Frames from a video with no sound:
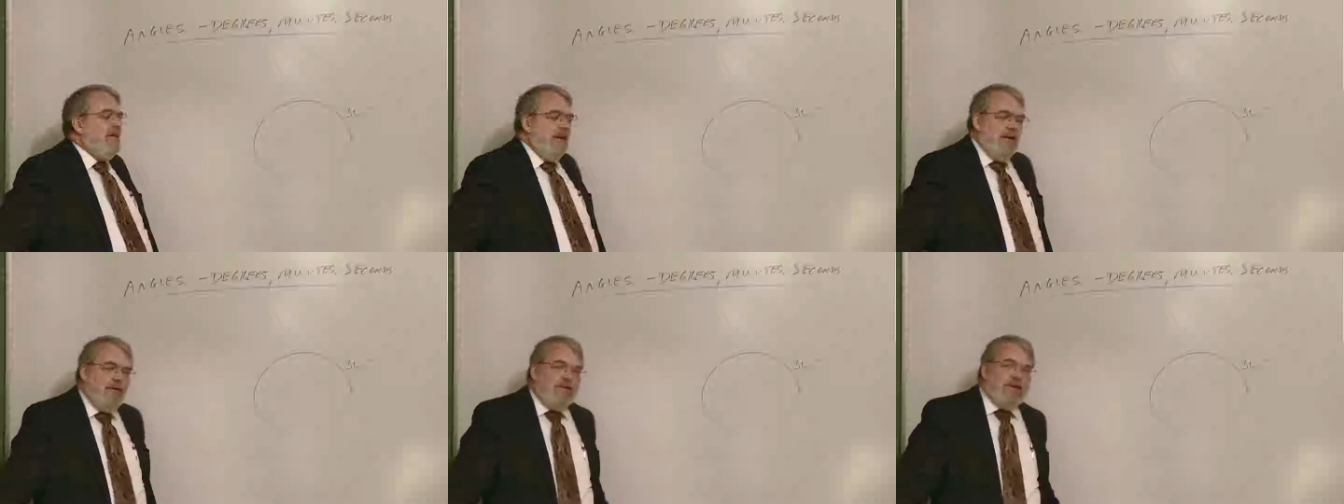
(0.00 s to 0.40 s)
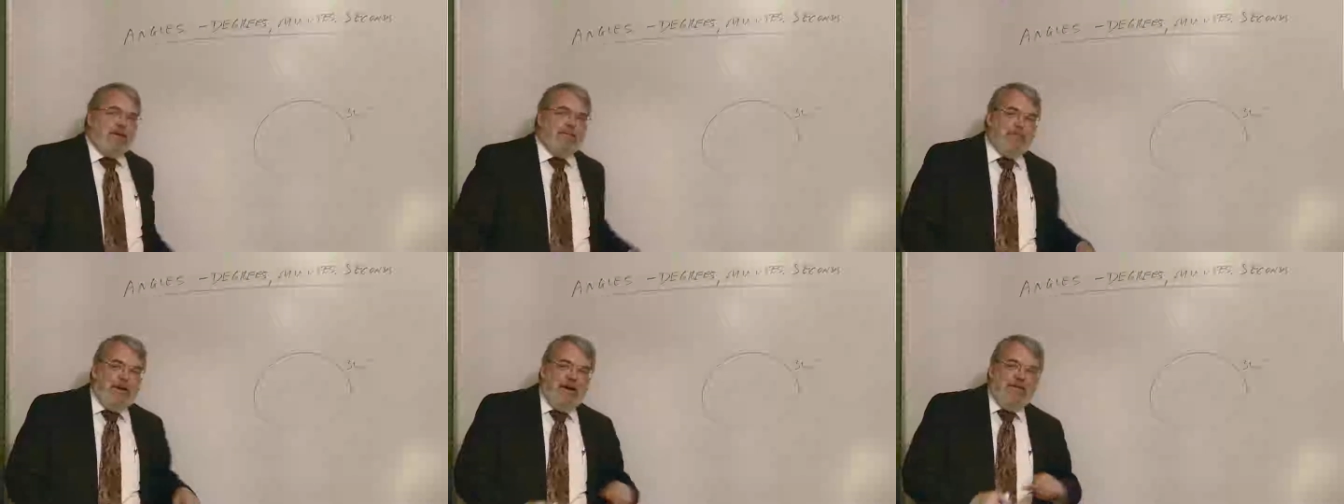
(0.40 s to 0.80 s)
use
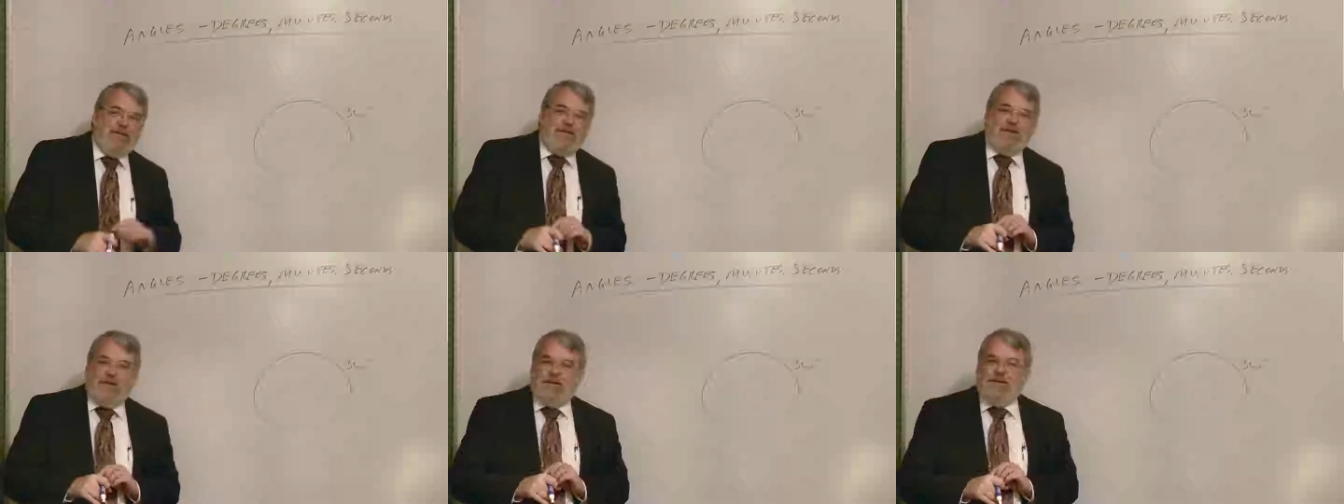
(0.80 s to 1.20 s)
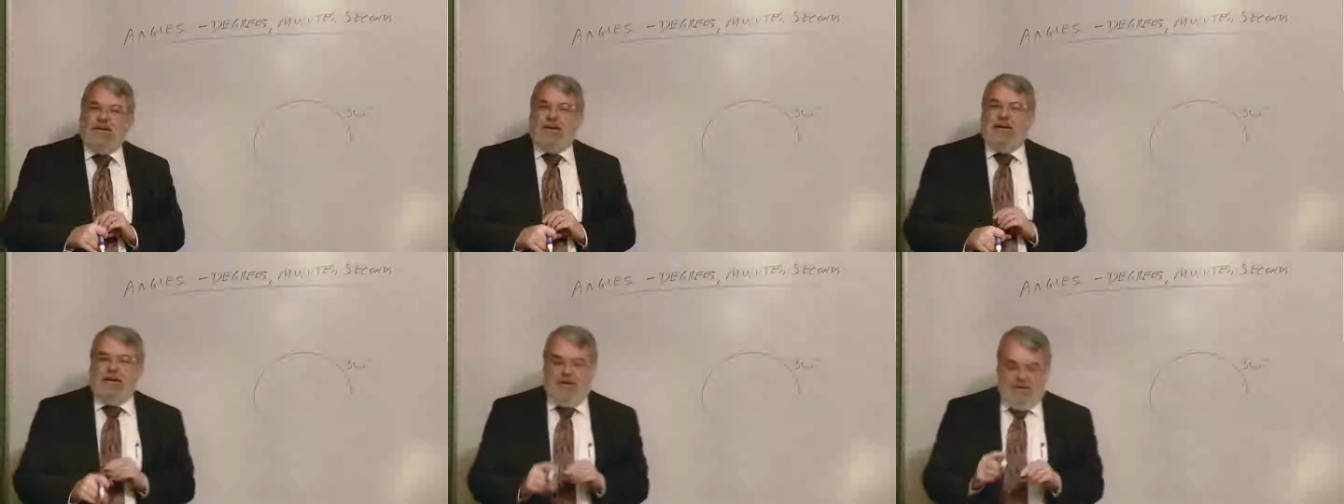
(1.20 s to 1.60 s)
a base
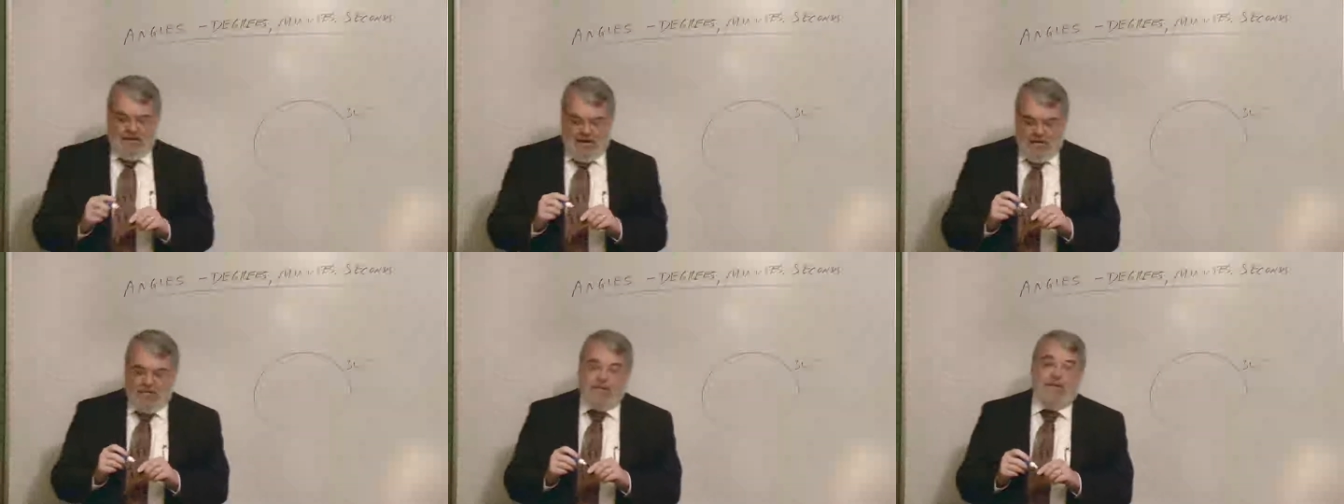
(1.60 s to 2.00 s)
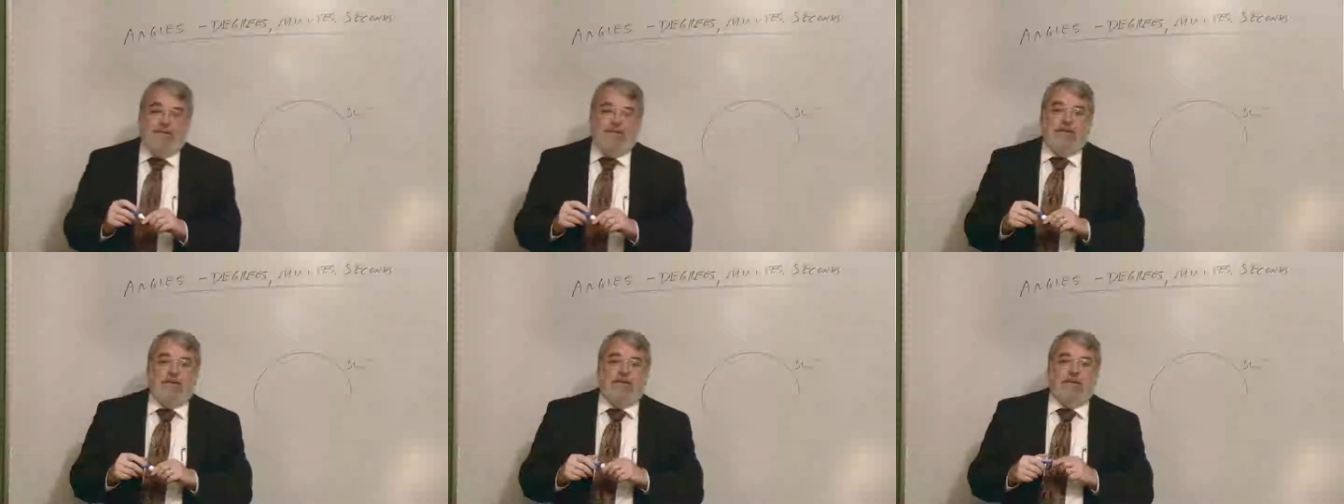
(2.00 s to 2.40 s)
60 counting
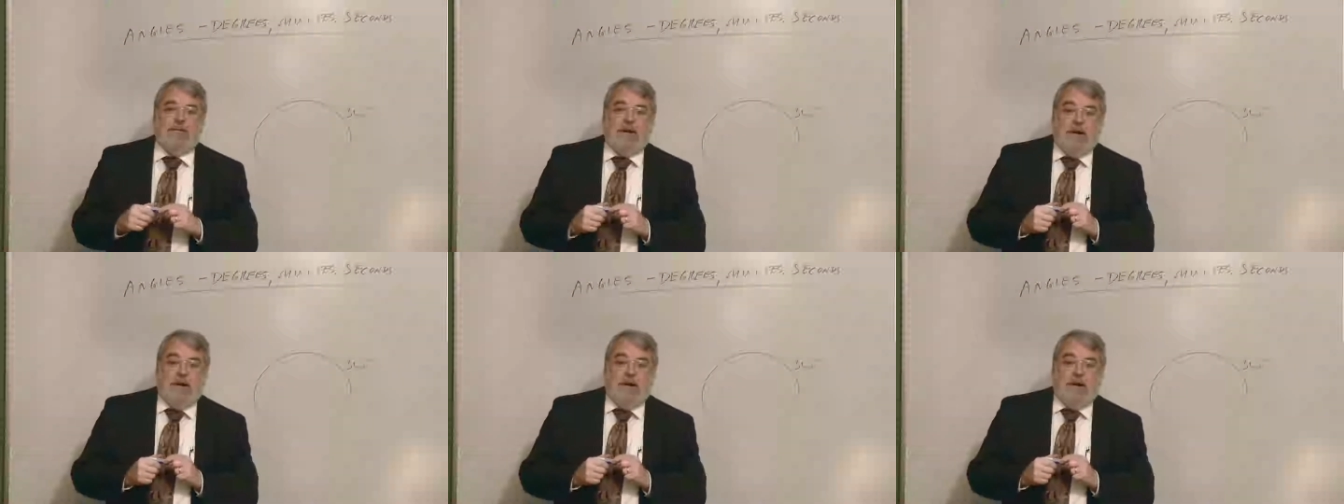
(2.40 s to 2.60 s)
system.